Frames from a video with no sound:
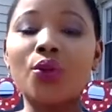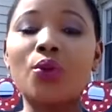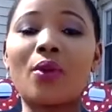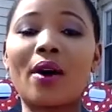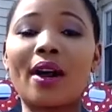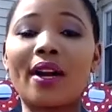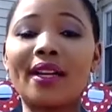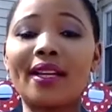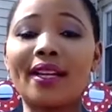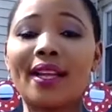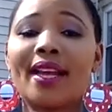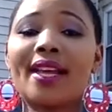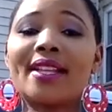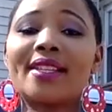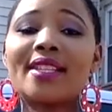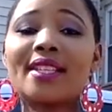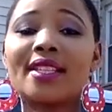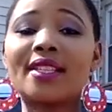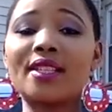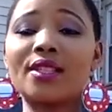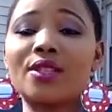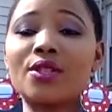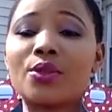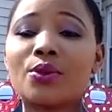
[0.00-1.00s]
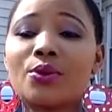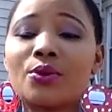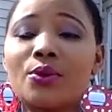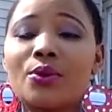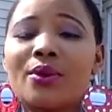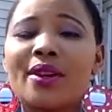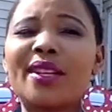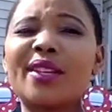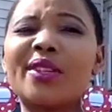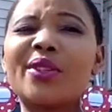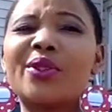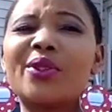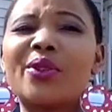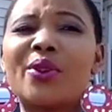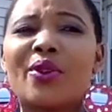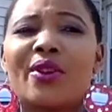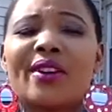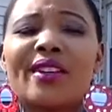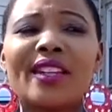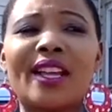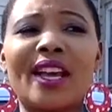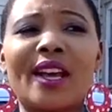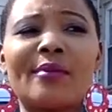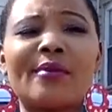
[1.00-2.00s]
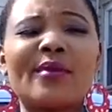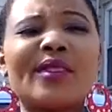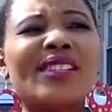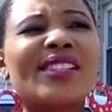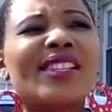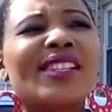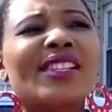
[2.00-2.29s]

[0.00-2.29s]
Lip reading: are related to and you know them, it